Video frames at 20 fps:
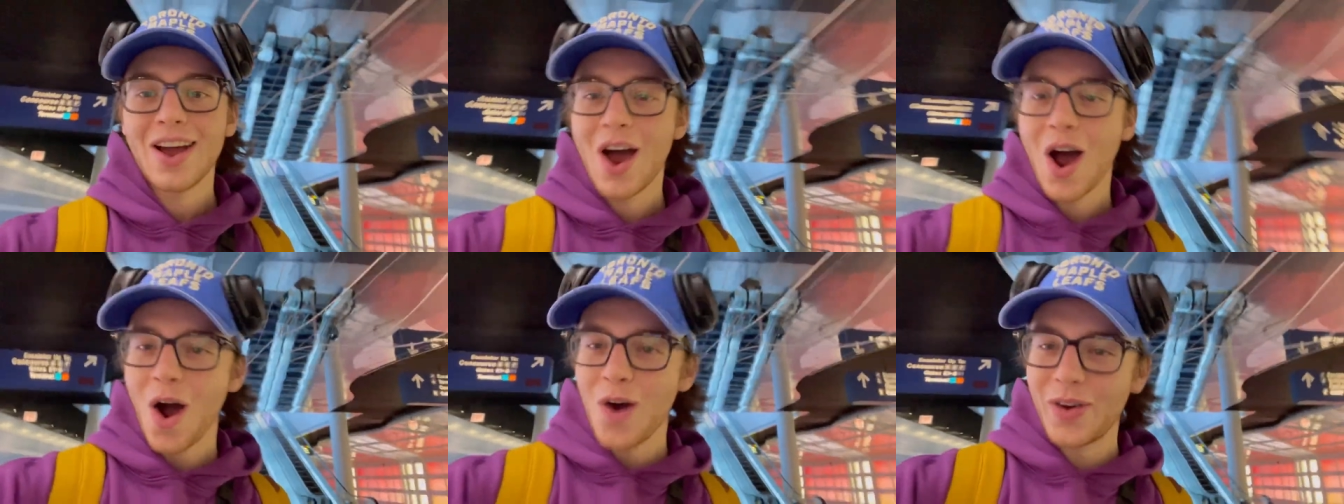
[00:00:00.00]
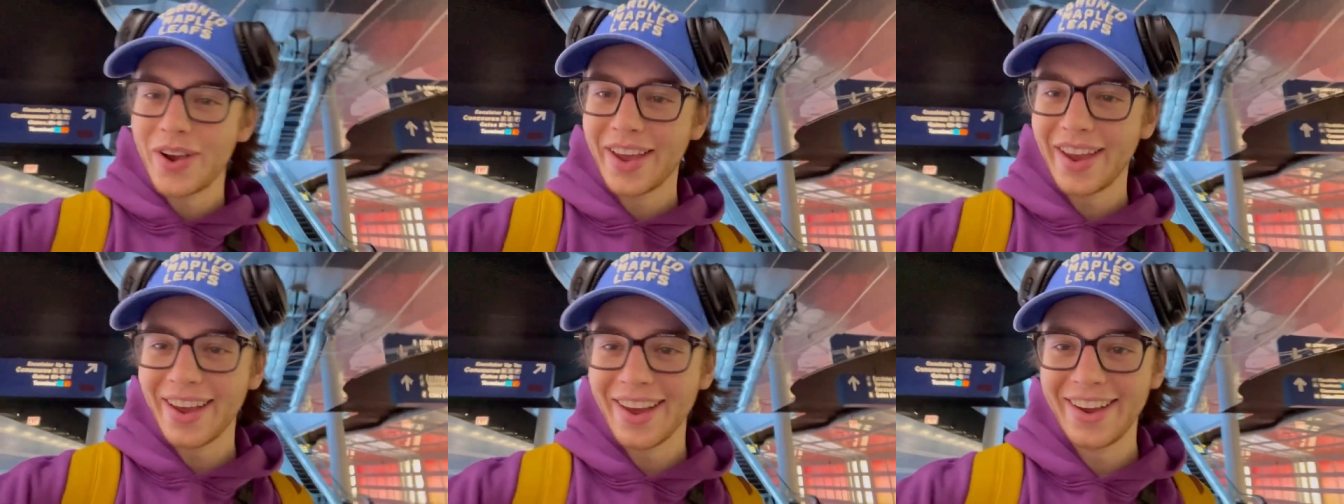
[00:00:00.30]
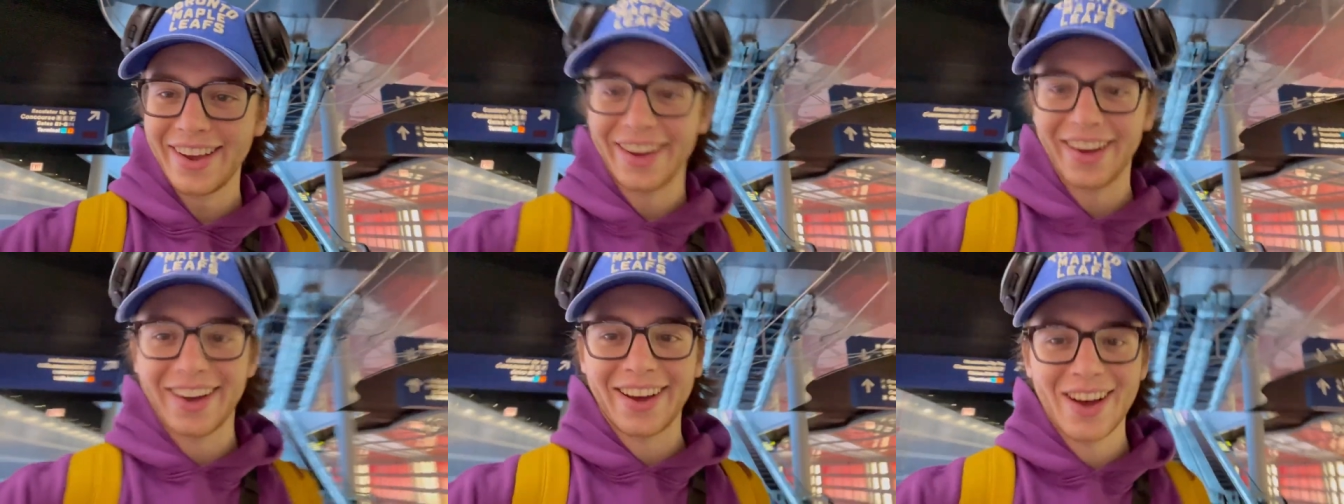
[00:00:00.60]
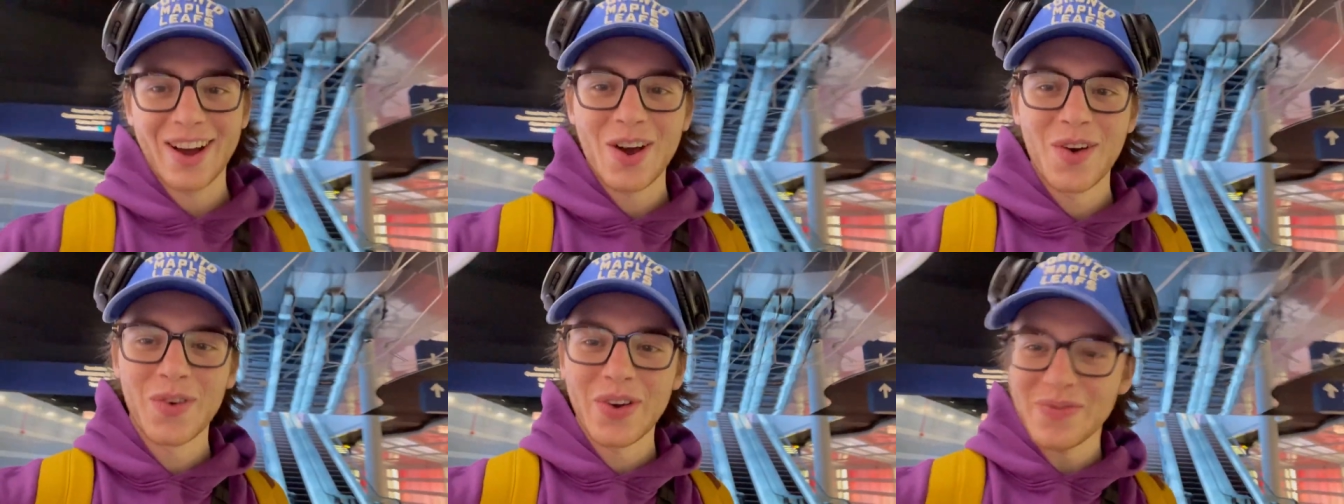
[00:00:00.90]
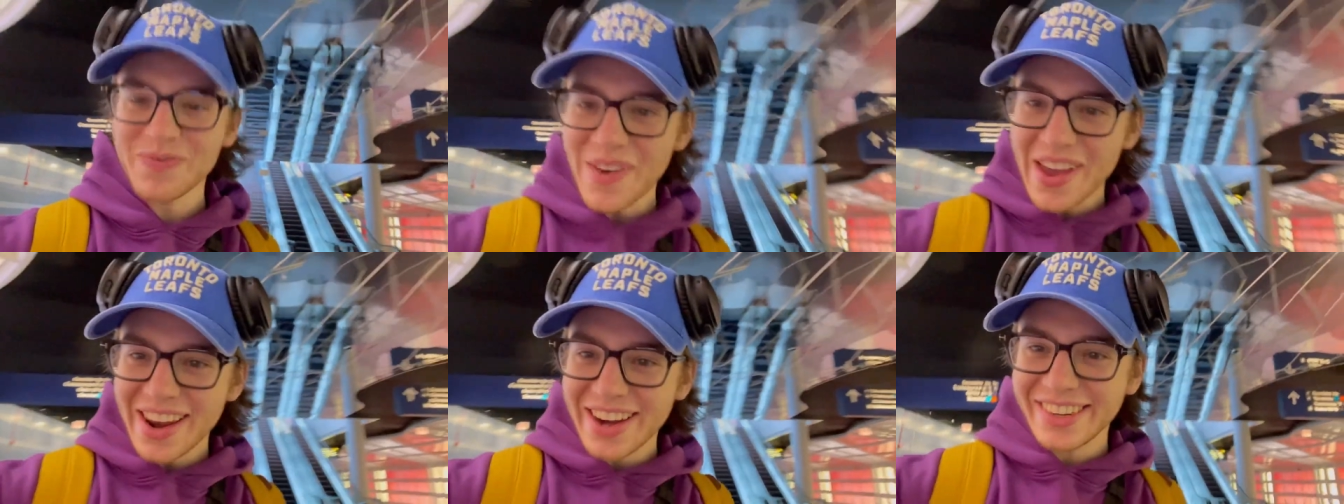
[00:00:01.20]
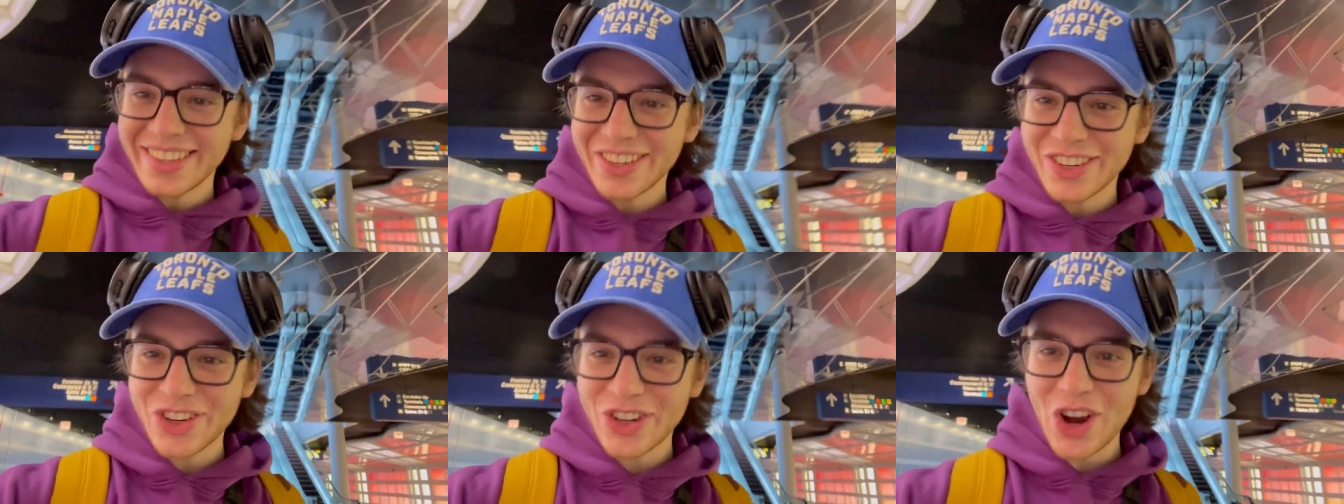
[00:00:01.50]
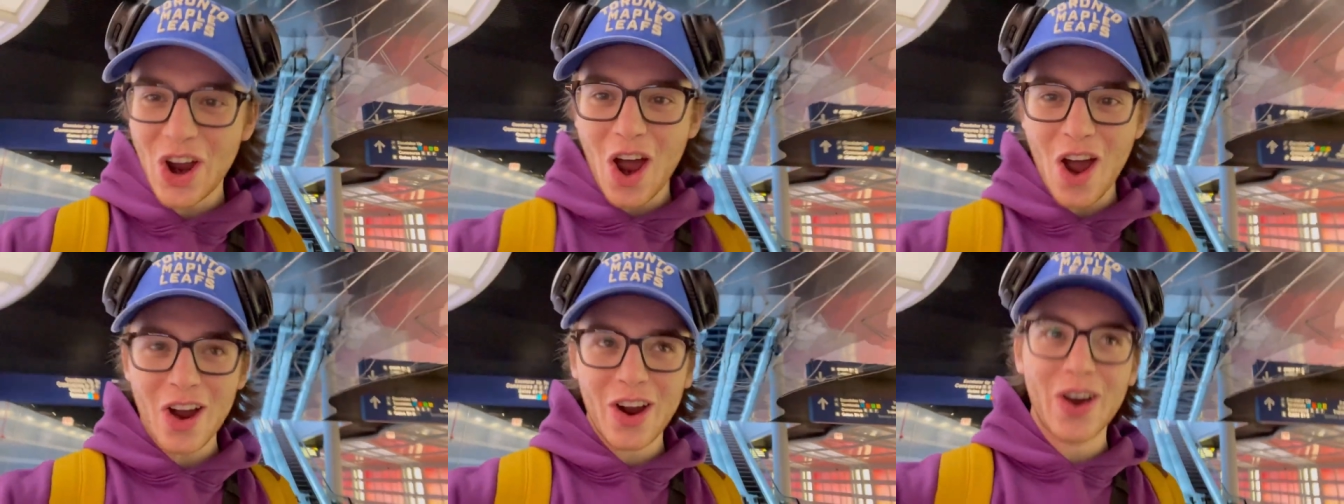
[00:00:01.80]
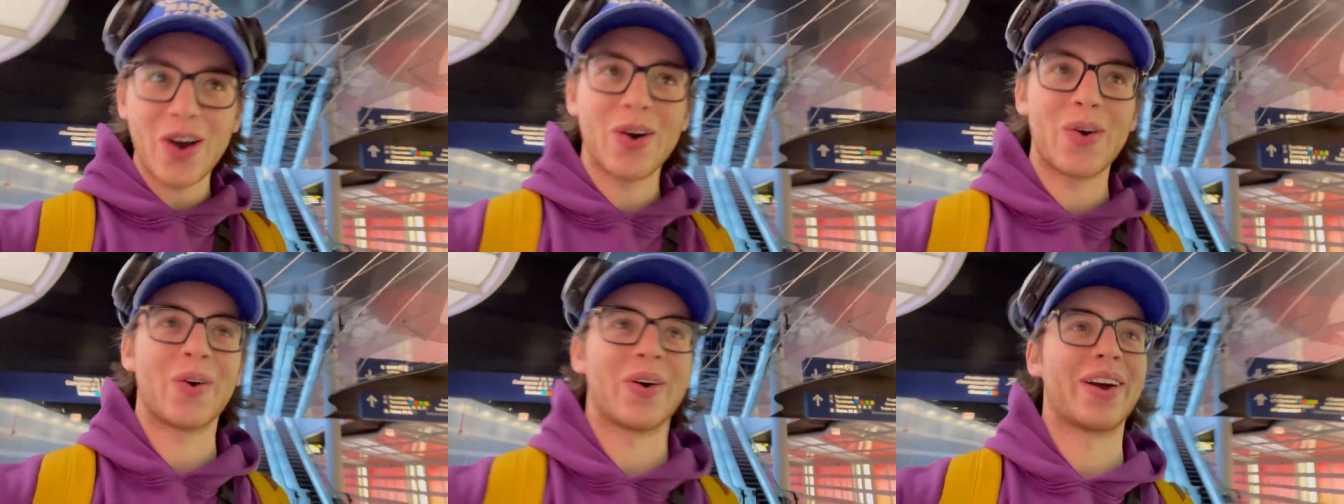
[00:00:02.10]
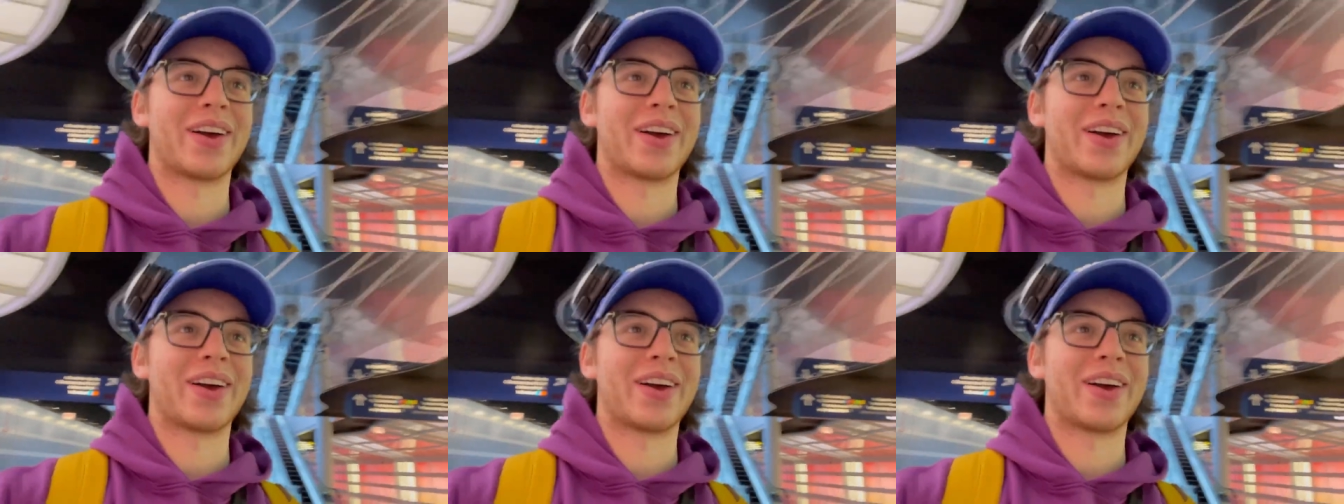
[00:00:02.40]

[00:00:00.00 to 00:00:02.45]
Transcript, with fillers: Okay, we've made it to Chicago.